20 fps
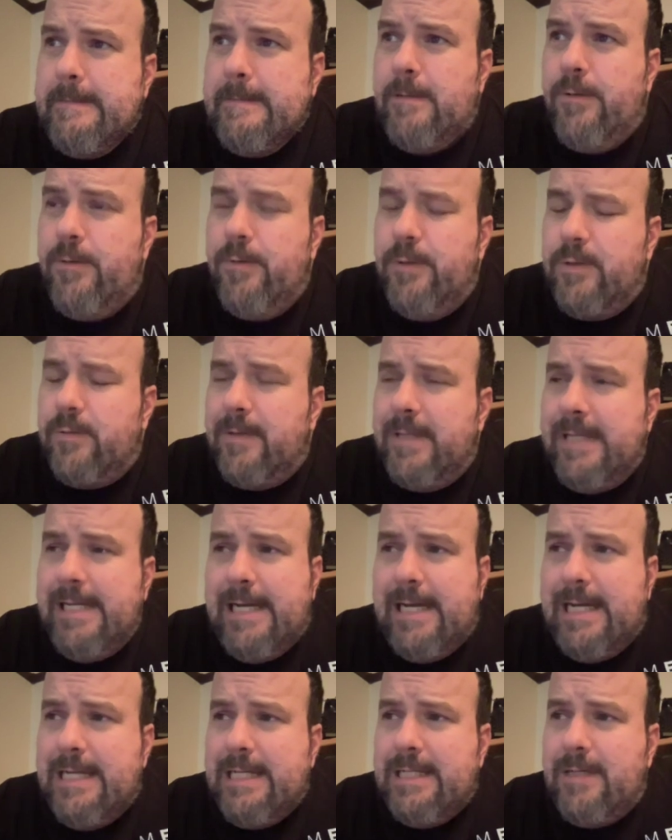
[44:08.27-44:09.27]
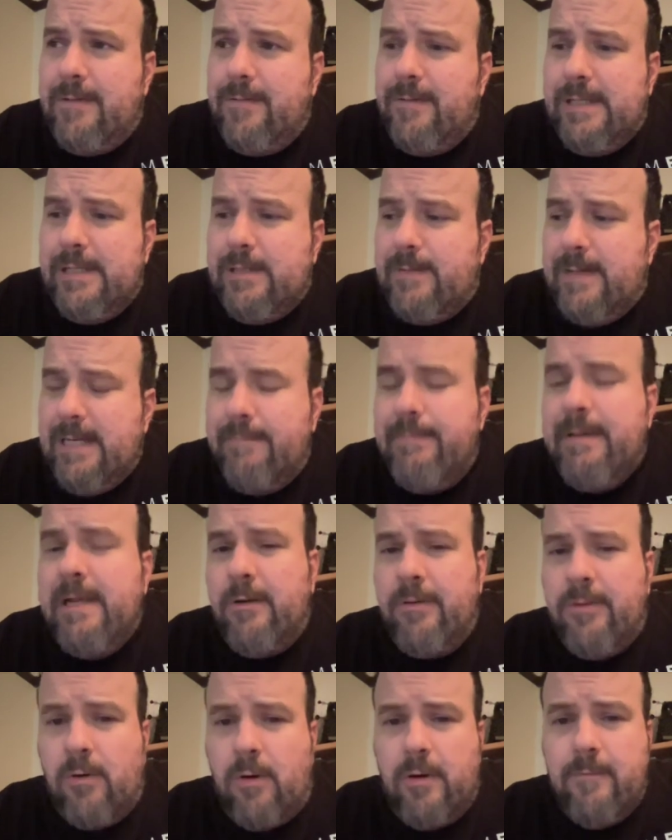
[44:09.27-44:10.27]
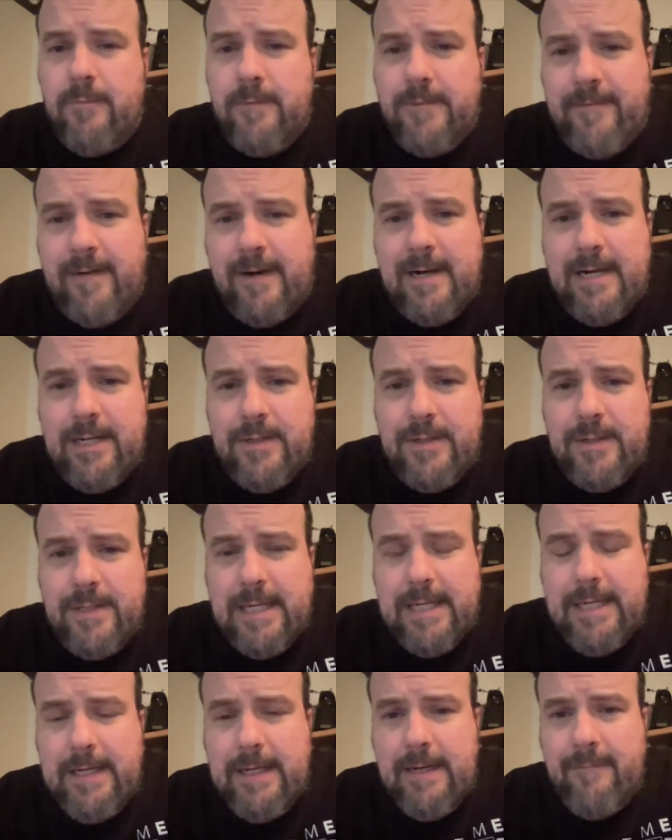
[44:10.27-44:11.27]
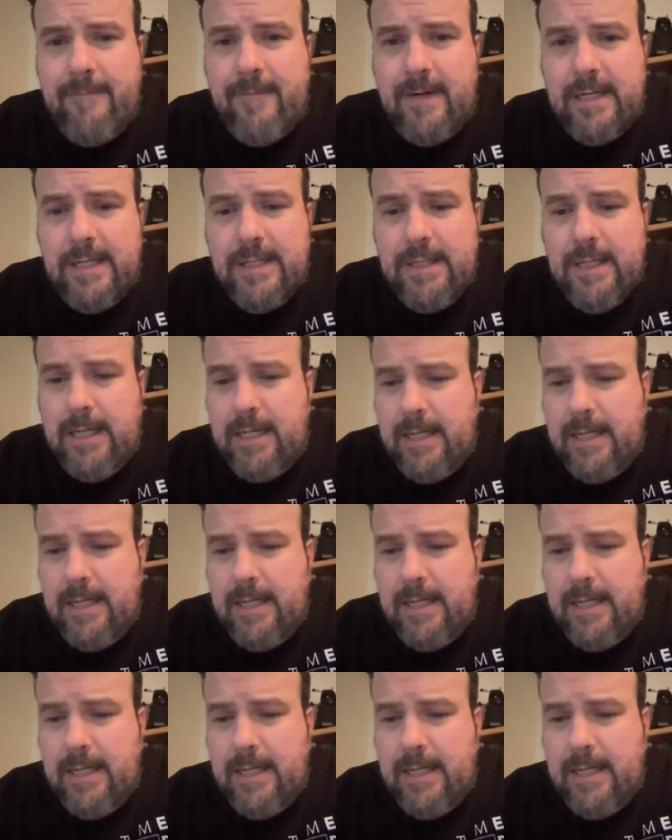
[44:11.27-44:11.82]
Who was really nice and really sweet. And Peter Thorne was very interesting and very